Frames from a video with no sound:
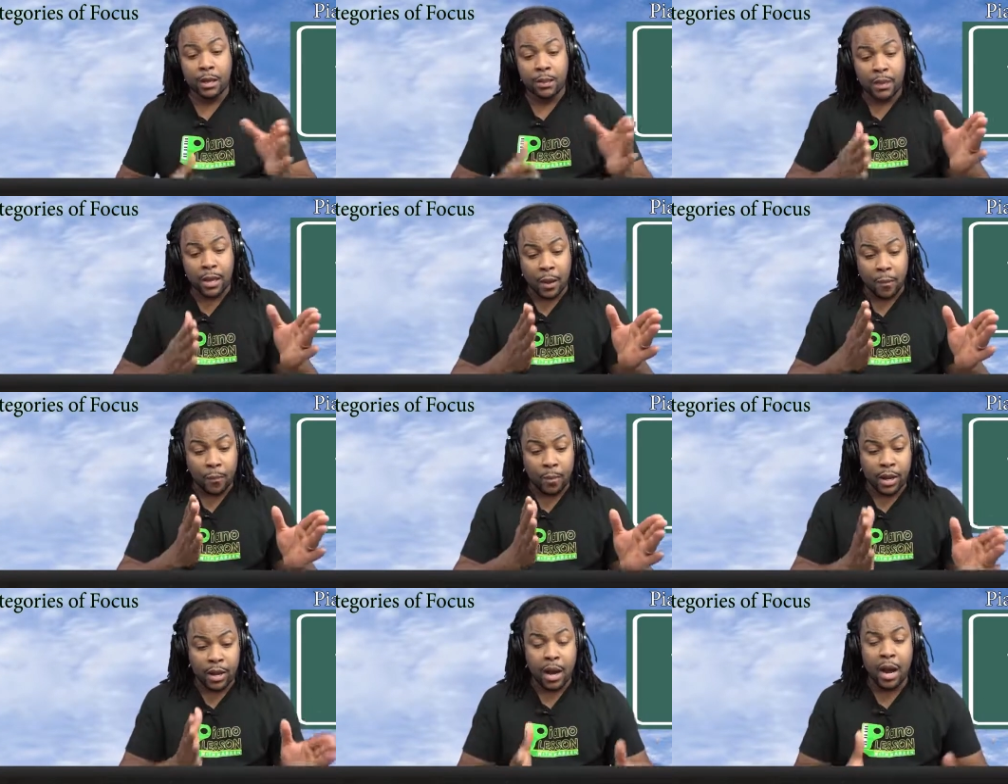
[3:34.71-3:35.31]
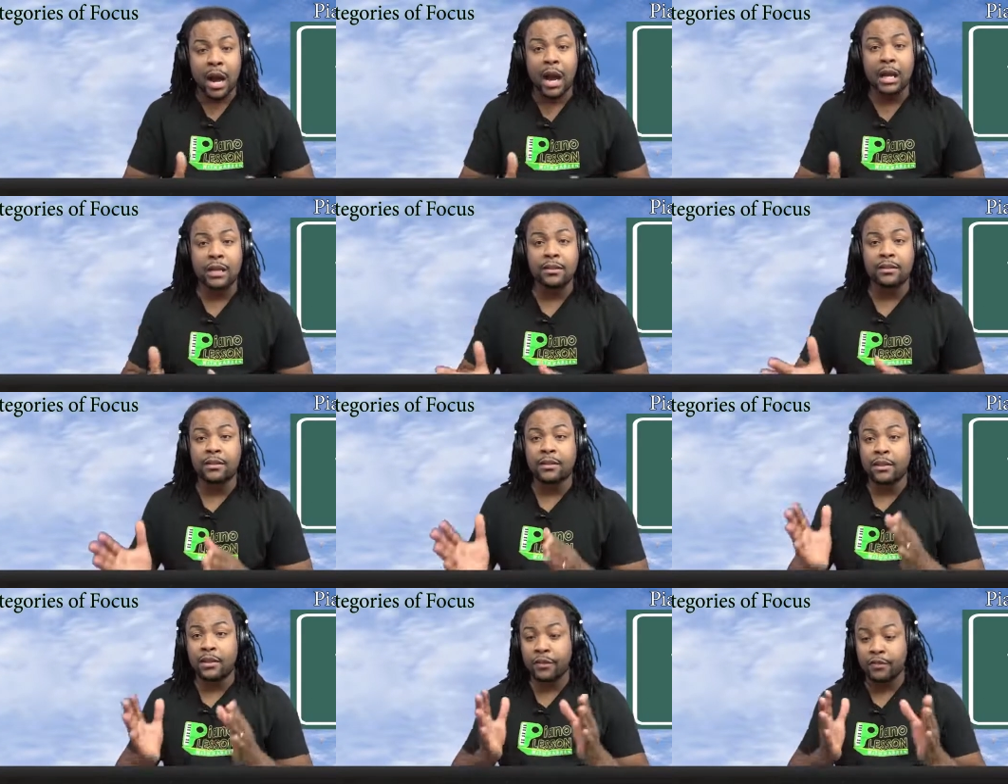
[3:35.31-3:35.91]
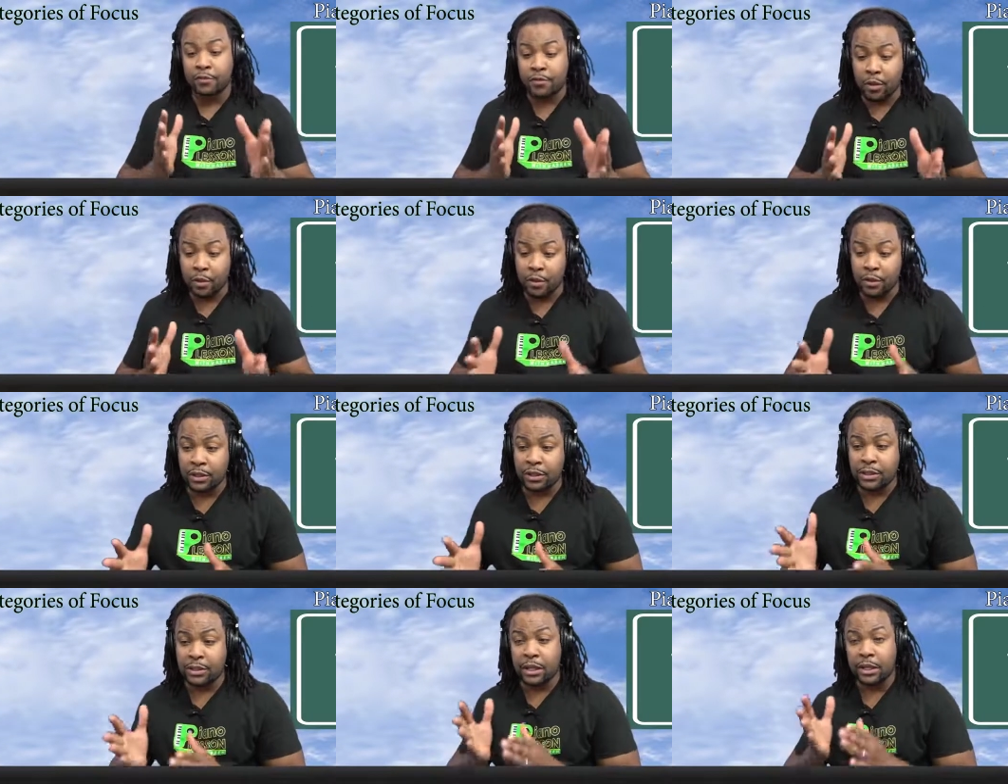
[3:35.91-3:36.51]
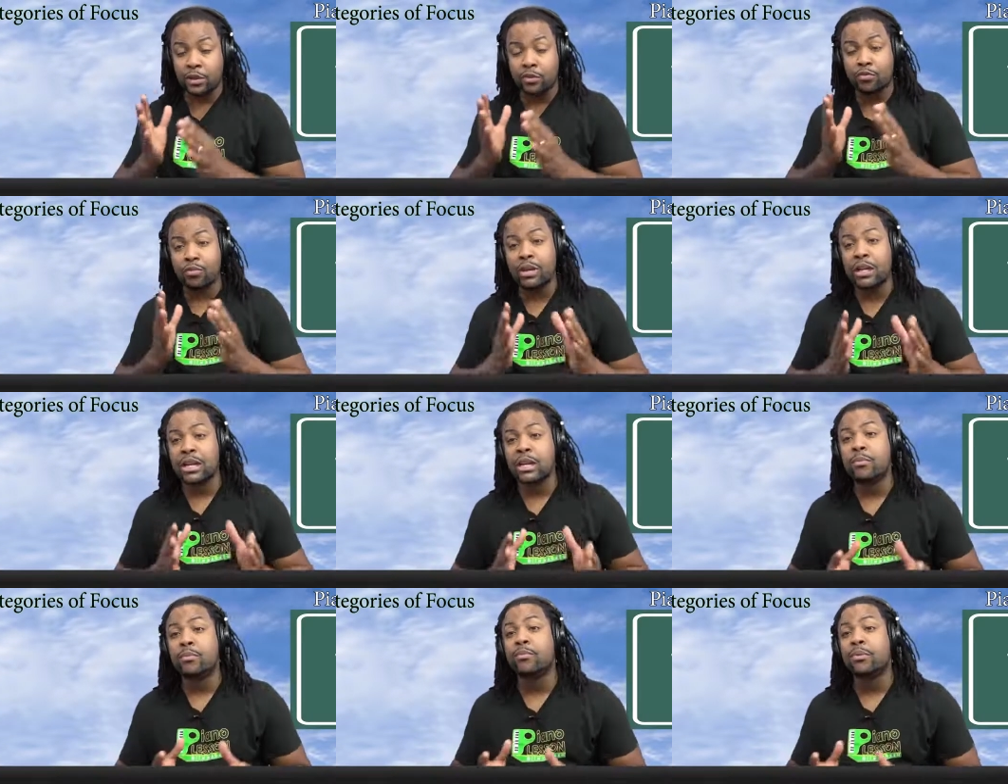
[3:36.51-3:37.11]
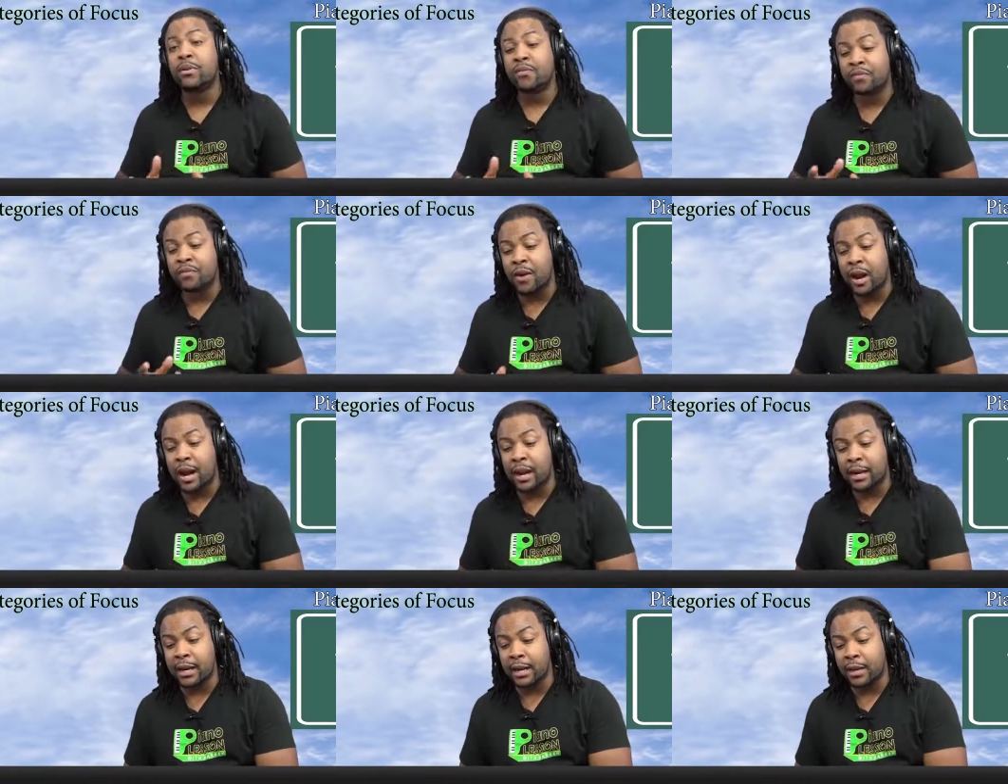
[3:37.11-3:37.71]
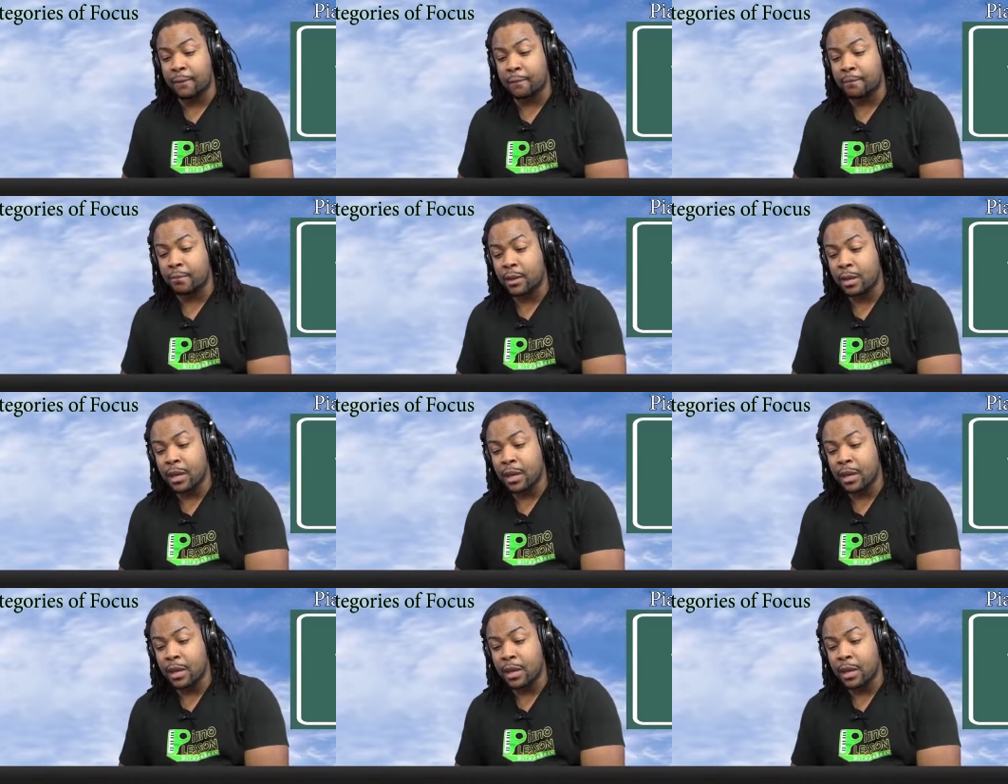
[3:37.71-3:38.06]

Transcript: that we constantly focus on and we keep refining,